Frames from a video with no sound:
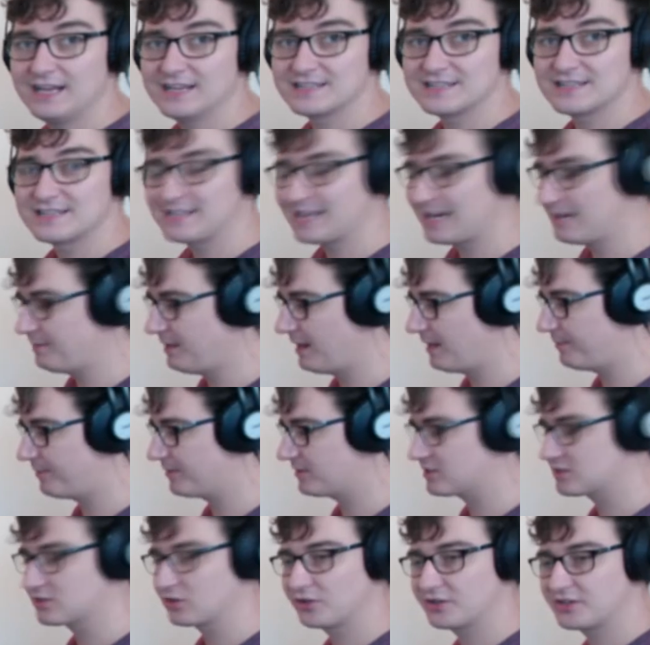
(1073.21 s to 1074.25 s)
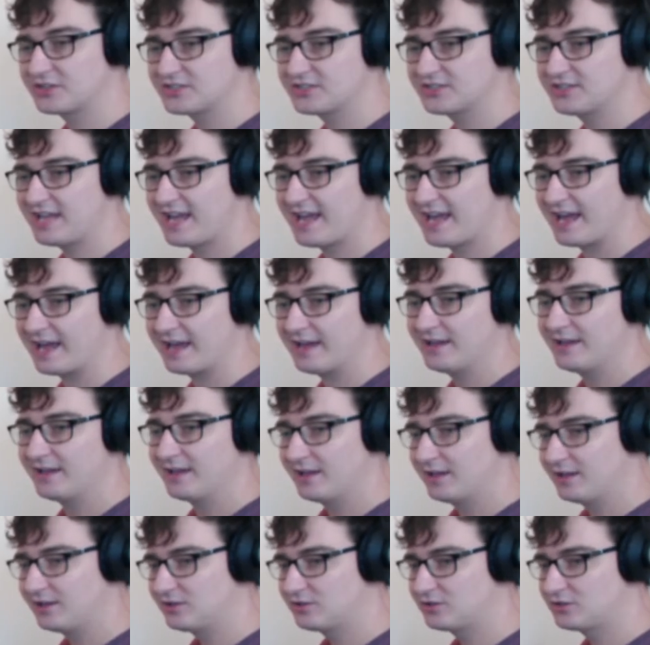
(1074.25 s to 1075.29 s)
It's the same here, but just on the snare.
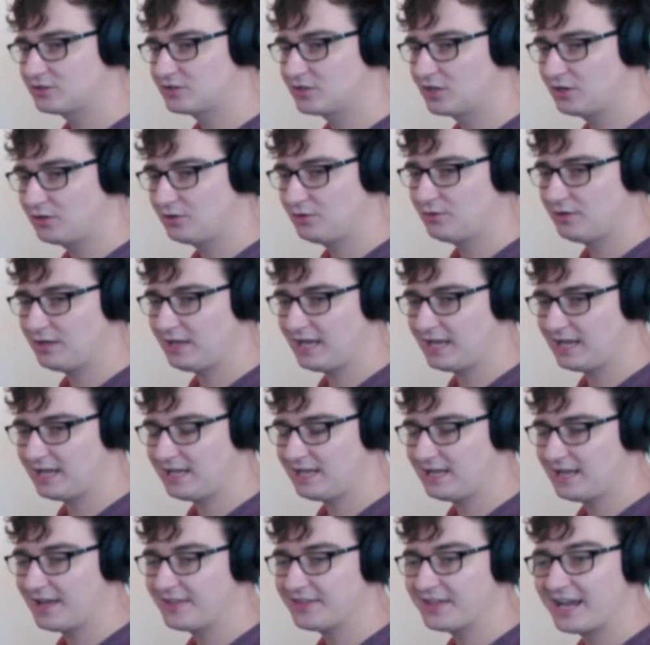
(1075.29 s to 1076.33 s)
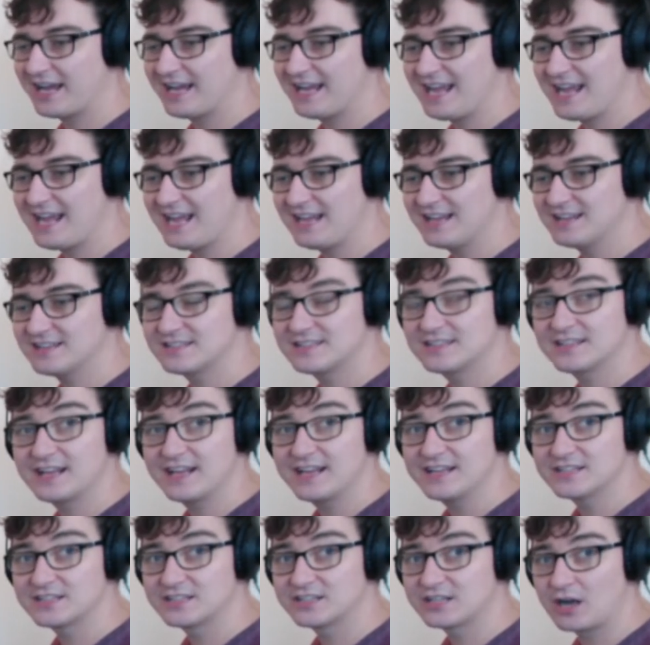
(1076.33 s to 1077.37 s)
Two, E, and that E is,
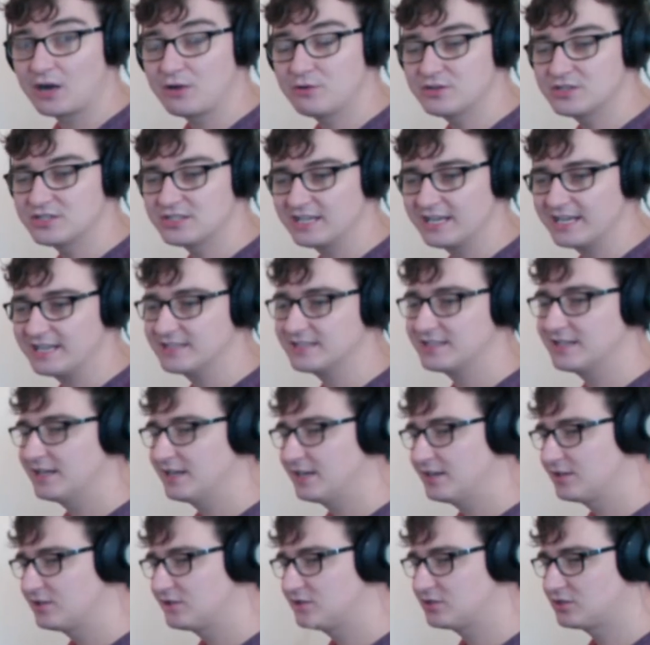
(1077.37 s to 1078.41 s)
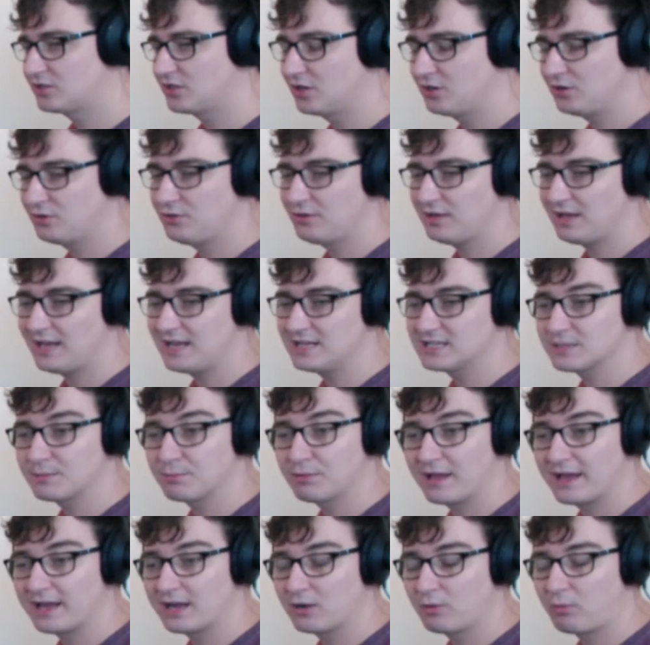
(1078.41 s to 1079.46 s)
is ghosted. Two, E, so
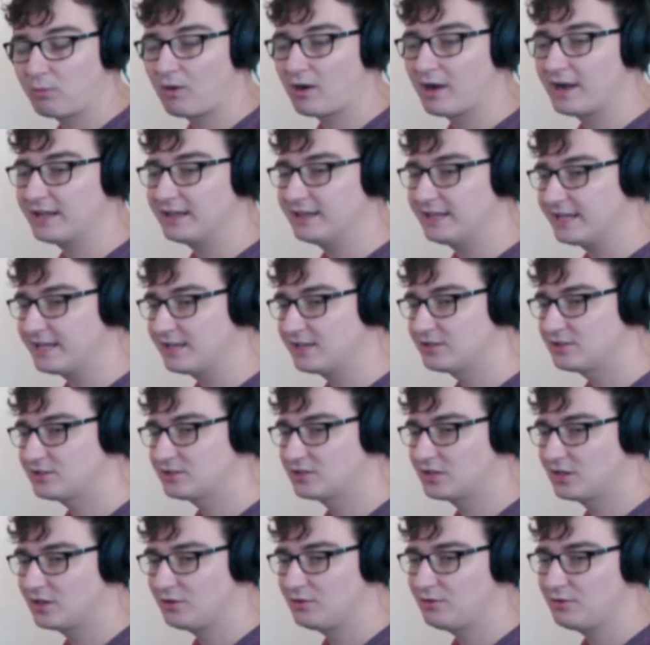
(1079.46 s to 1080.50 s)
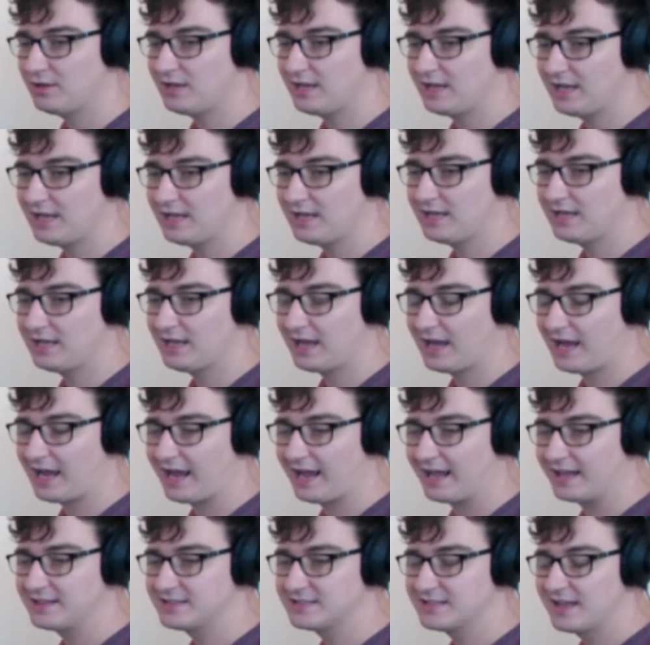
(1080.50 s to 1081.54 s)
play it quietly. Two, E,
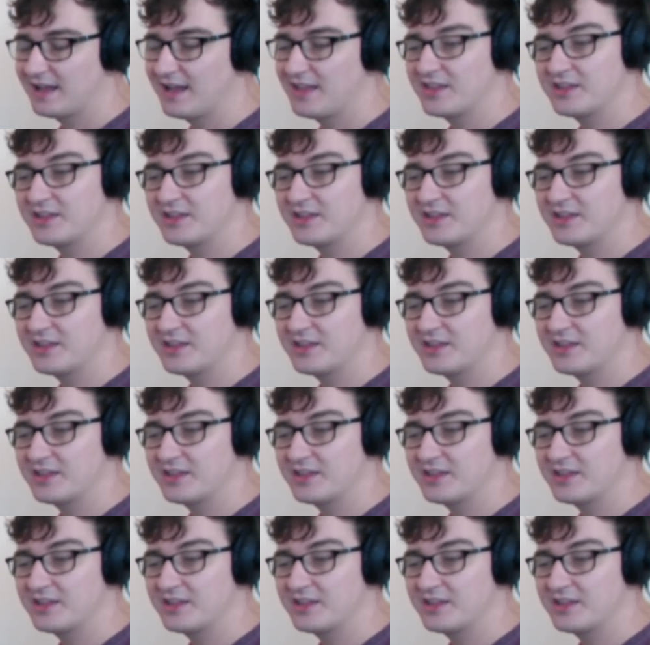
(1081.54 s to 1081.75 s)
and.